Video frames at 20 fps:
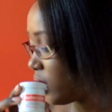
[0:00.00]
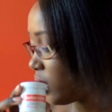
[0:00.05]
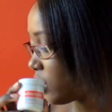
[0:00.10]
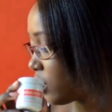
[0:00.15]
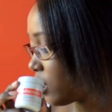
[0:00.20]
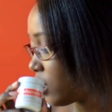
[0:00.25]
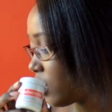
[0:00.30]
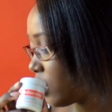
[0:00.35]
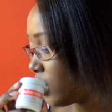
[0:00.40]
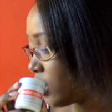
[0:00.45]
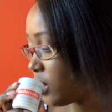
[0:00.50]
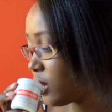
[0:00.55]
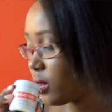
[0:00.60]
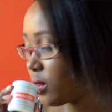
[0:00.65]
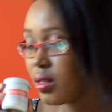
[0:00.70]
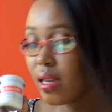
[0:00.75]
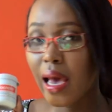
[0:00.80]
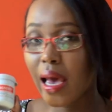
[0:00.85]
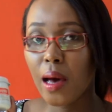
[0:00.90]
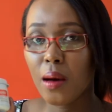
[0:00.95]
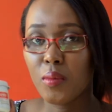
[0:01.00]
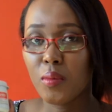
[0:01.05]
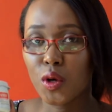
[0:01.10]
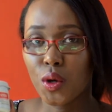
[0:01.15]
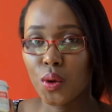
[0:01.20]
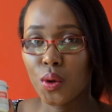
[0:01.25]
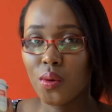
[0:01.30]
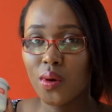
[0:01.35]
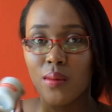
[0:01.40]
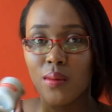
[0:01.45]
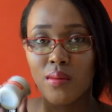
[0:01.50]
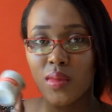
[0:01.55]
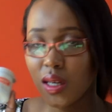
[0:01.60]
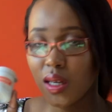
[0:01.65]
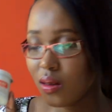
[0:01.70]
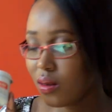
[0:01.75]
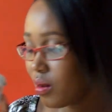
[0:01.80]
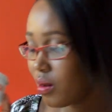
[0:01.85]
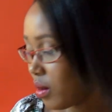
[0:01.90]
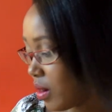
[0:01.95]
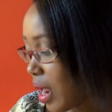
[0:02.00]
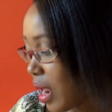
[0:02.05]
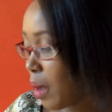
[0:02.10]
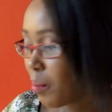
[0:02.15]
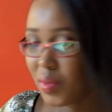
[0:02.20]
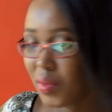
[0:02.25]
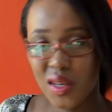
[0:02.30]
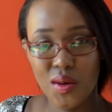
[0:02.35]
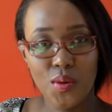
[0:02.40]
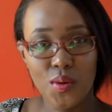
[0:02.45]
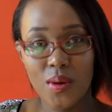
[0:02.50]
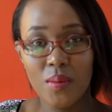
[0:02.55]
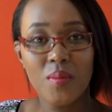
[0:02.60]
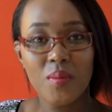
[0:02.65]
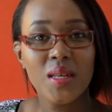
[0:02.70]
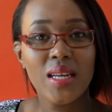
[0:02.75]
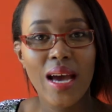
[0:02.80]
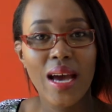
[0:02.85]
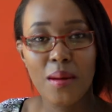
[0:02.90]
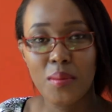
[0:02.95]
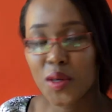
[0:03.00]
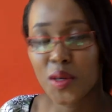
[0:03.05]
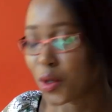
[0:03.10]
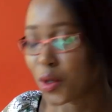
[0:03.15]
It's a it's a diaper cream, nappy cream, diaper